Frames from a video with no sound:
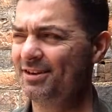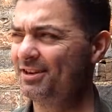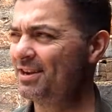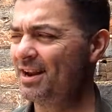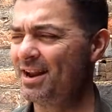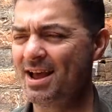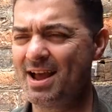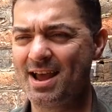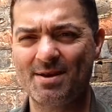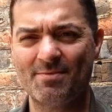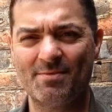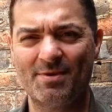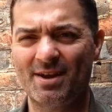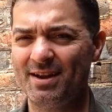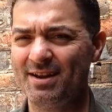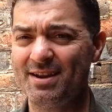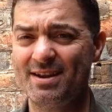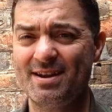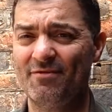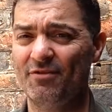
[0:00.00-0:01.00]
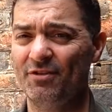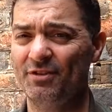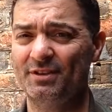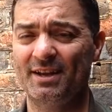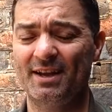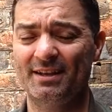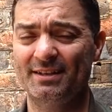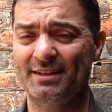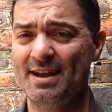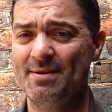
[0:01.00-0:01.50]
Shalayam, I can never
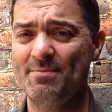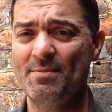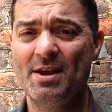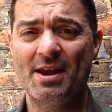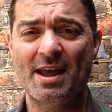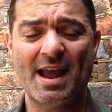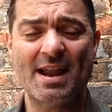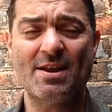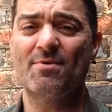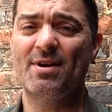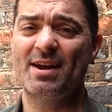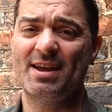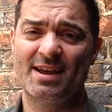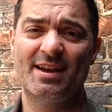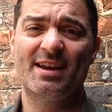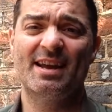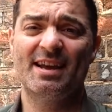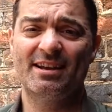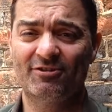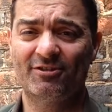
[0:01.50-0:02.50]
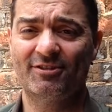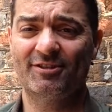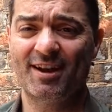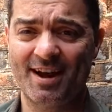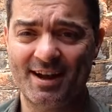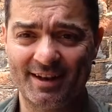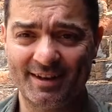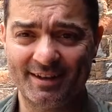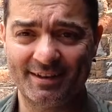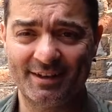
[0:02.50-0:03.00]
say his name. Anyway,
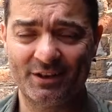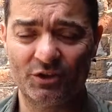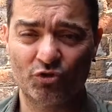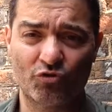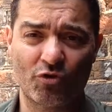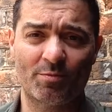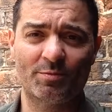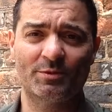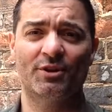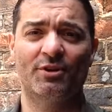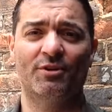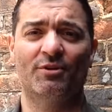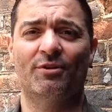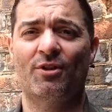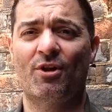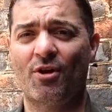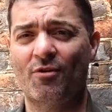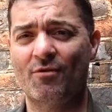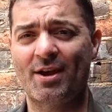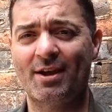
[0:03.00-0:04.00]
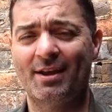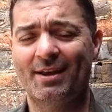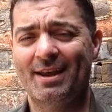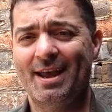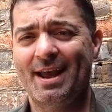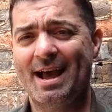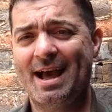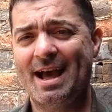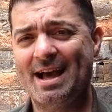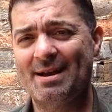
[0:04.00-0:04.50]
Signs, his crop circle horror,
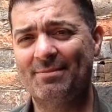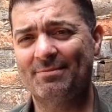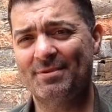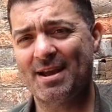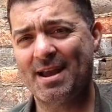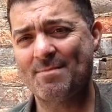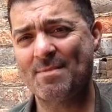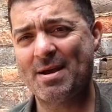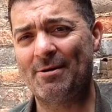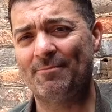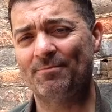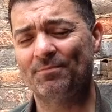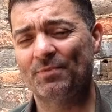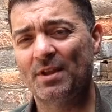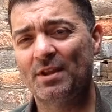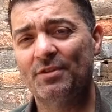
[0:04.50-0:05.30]
um, came out.